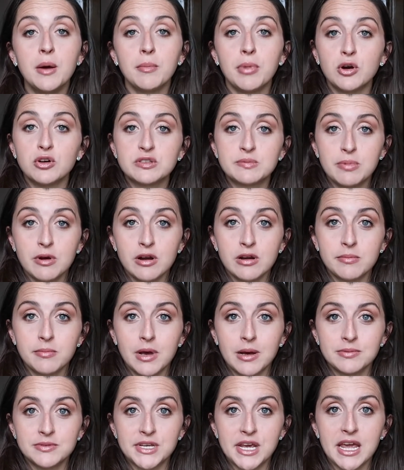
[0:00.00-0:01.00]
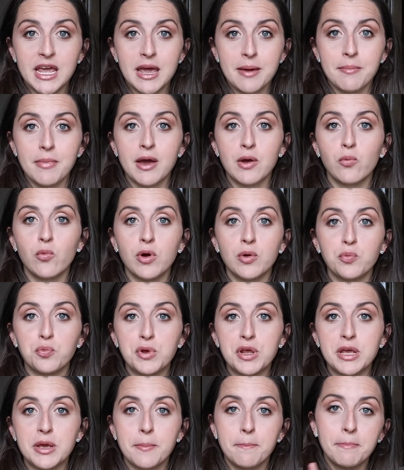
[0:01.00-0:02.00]
postpartum update and my 1
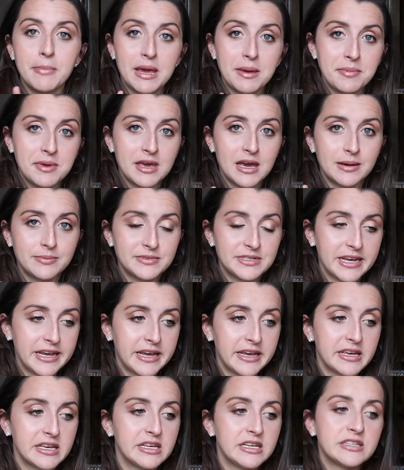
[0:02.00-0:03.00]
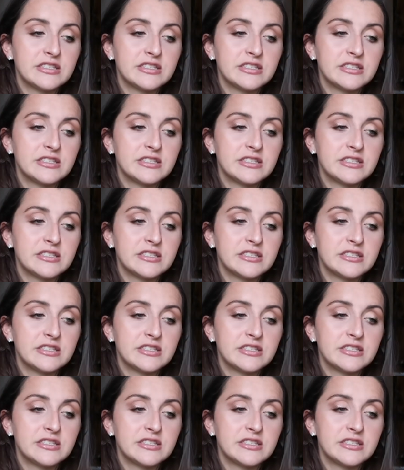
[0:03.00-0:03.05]
week baby update.